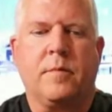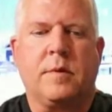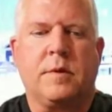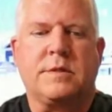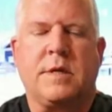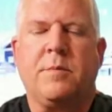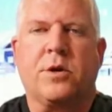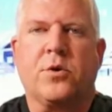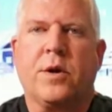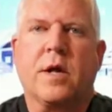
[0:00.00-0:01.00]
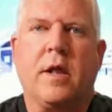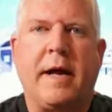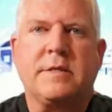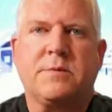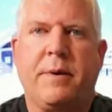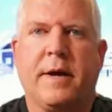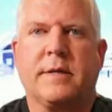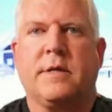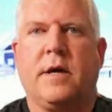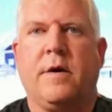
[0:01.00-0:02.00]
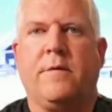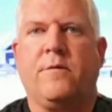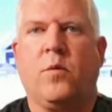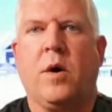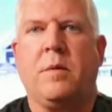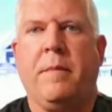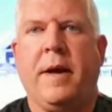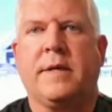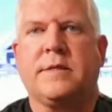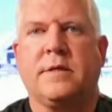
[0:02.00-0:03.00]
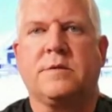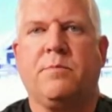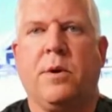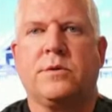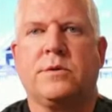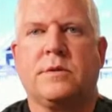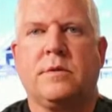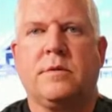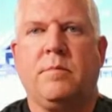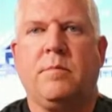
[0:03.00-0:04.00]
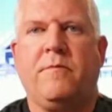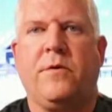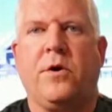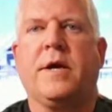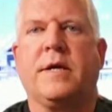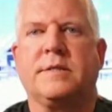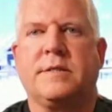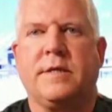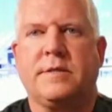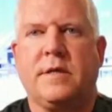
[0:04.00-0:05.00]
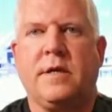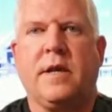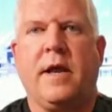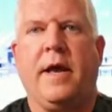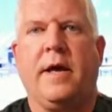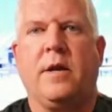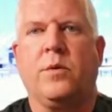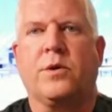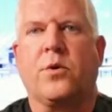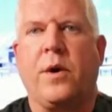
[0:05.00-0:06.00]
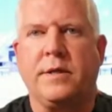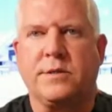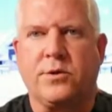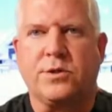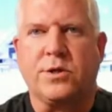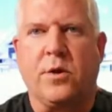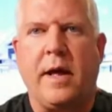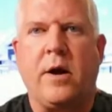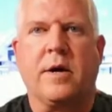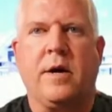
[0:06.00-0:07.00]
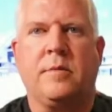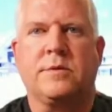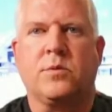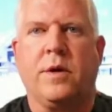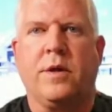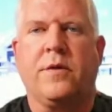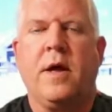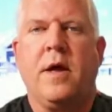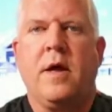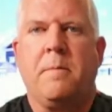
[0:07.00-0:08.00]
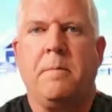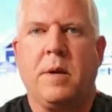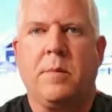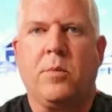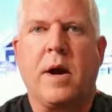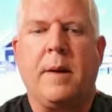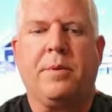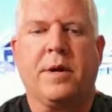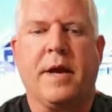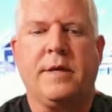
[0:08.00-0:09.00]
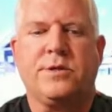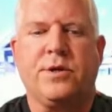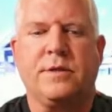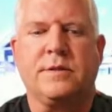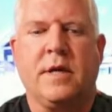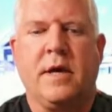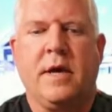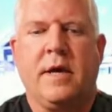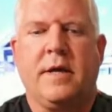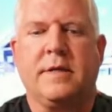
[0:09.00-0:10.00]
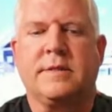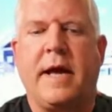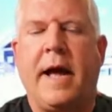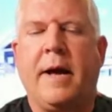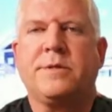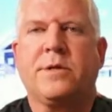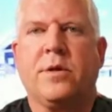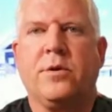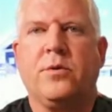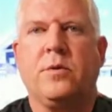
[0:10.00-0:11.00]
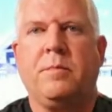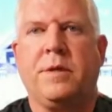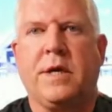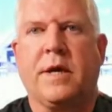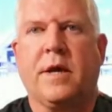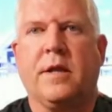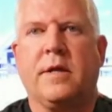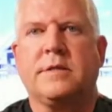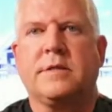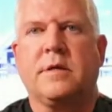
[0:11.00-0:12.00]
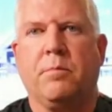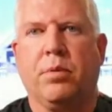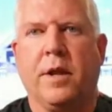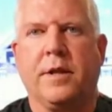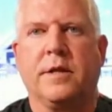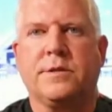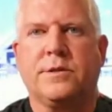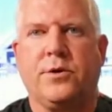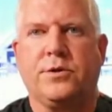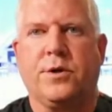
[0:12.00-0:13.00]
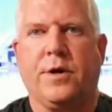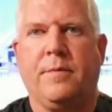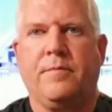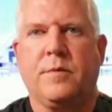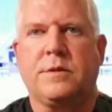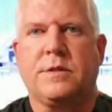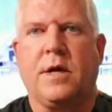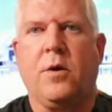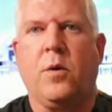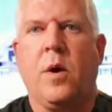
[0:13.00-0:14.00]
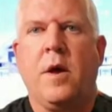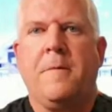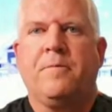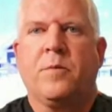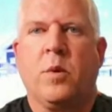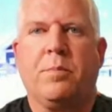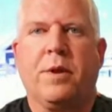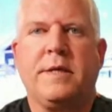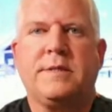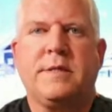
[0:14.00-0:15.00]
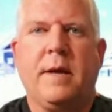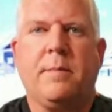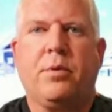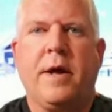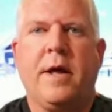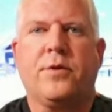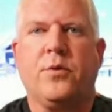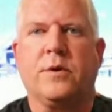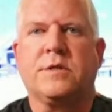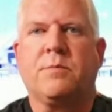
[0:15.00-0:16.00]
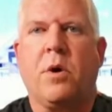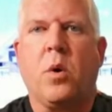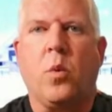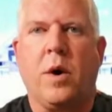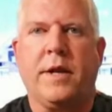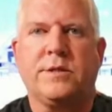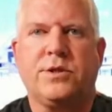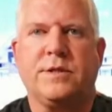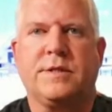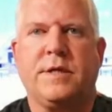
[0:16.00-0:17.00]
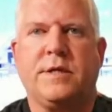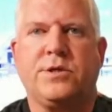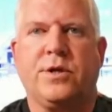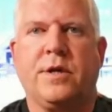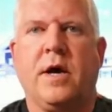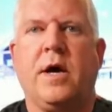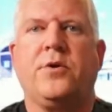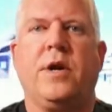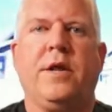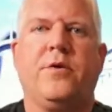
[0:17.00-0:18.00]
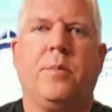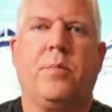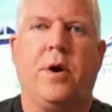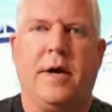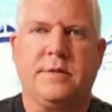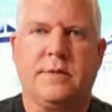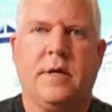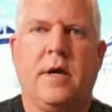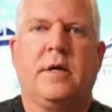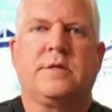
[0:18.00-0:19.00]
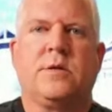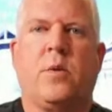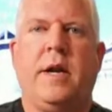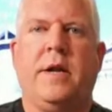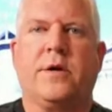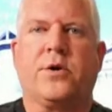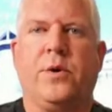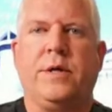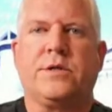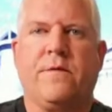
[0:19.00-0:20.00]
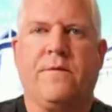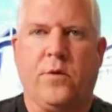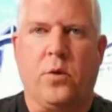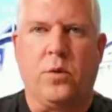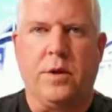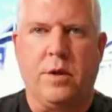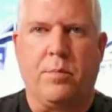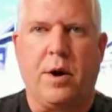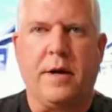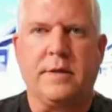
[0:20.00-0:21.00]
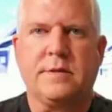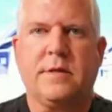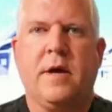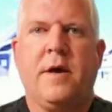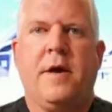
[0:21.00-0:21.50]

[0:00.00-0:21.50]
Some of the critical aspects of what makes this very consistent and with great surgical outcomes with minimal complications is absolute meticulous bloodless surgery. So we place the implant through a small 1-inch incision underneath your breast, so right in the crease or fold of the breast.